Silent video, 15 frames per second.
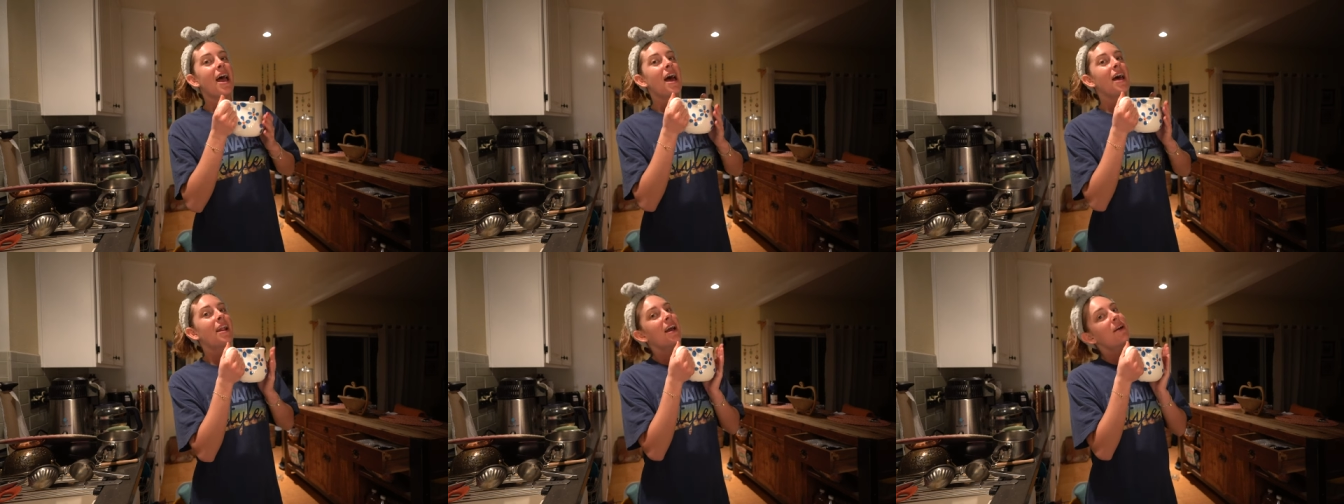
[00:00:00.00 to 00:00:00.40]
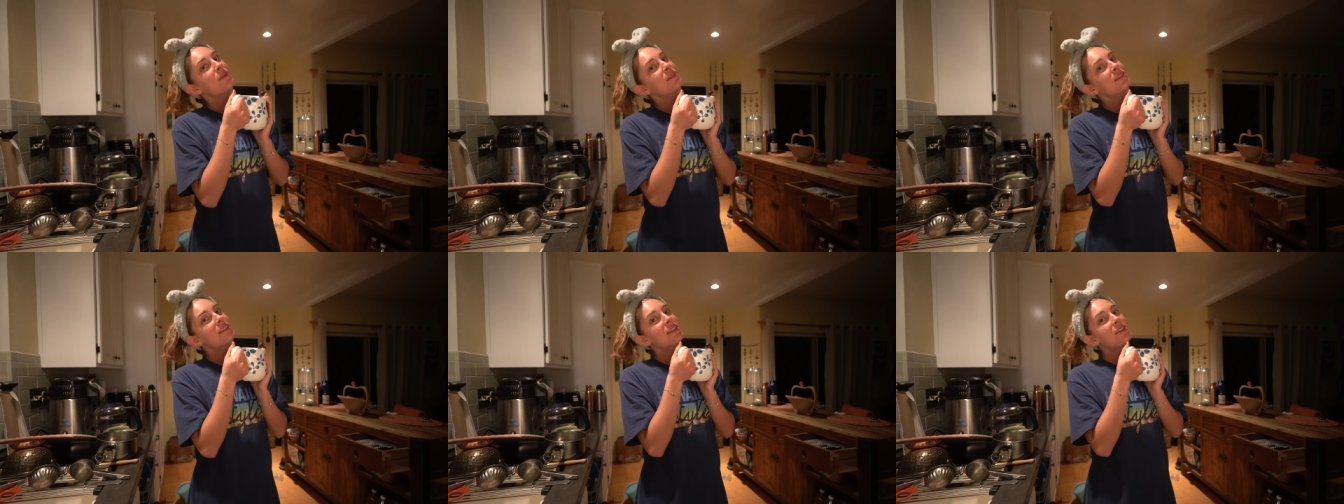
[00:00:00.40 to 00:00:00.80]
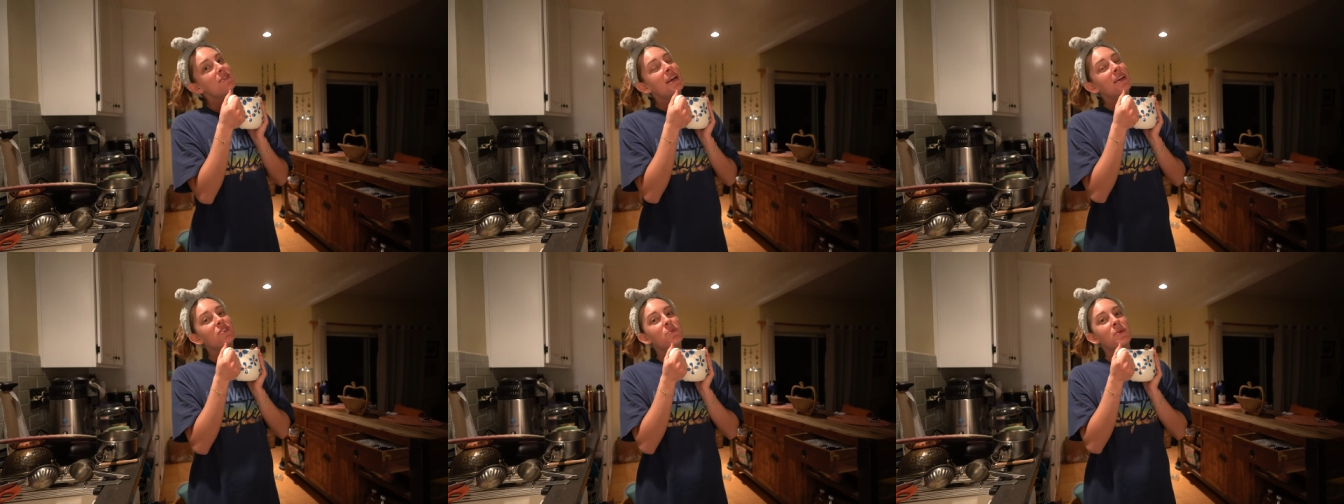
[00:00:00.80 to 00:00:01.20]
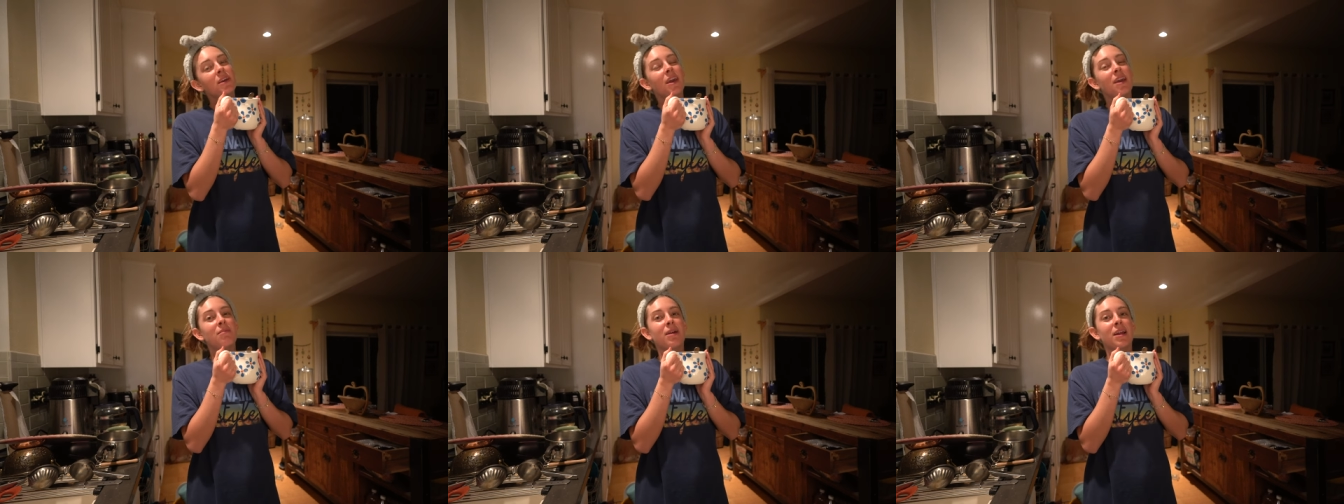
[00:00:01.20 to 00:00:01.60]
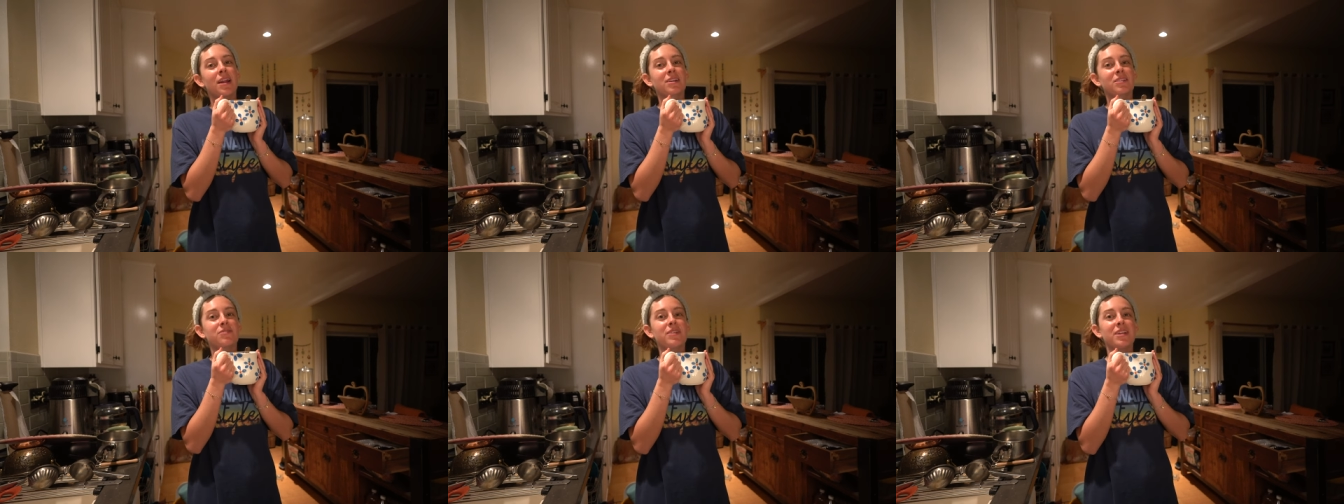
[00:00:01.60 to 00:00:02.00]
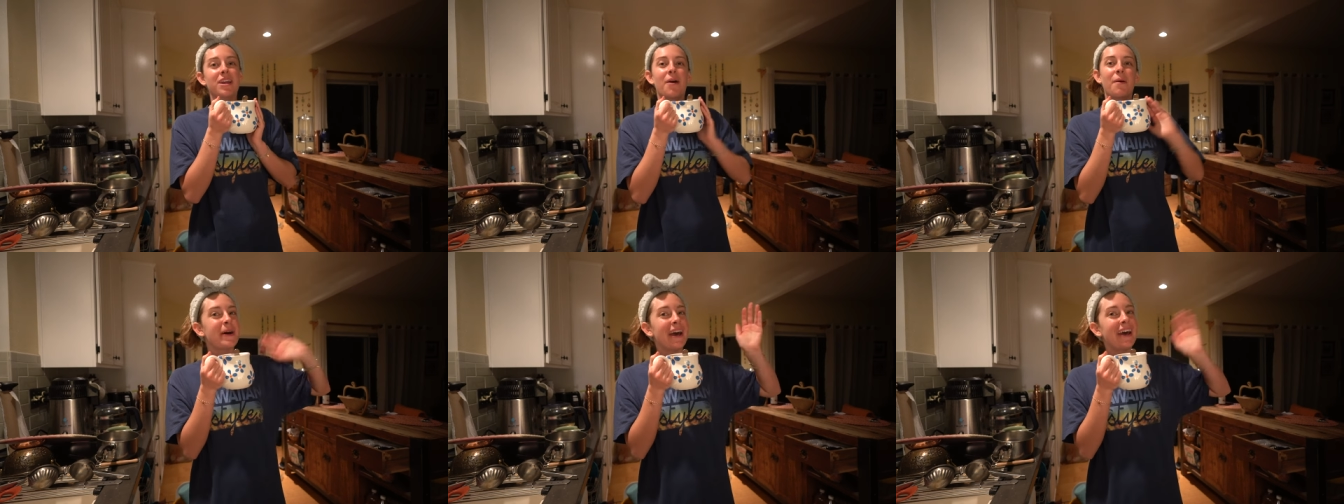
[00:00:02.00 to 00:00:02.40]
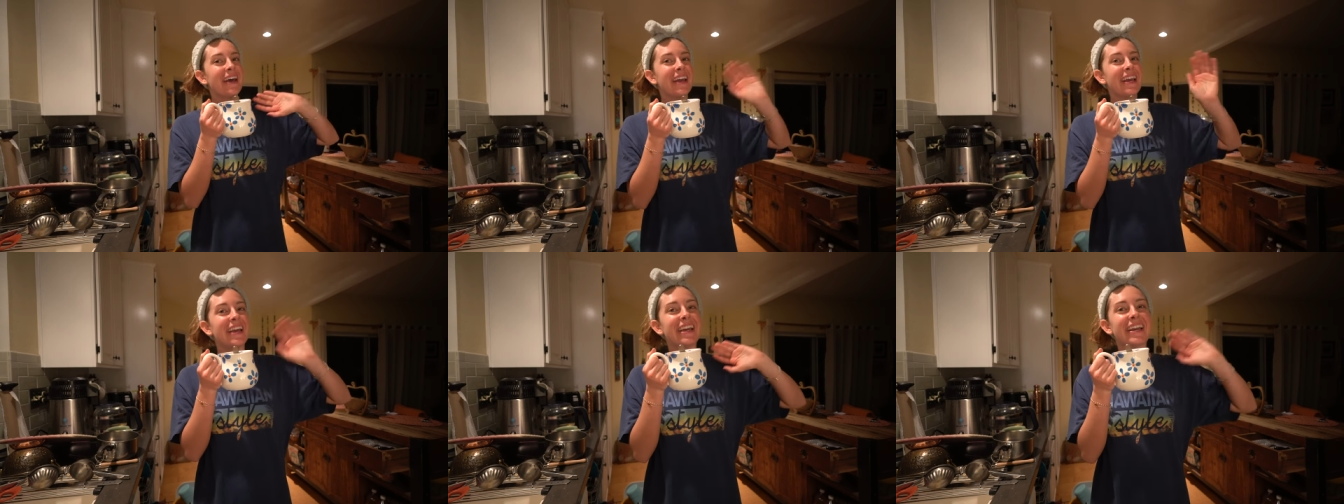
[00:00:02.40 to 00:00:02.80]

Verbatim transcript: and I will see you next week in my next video. Bye!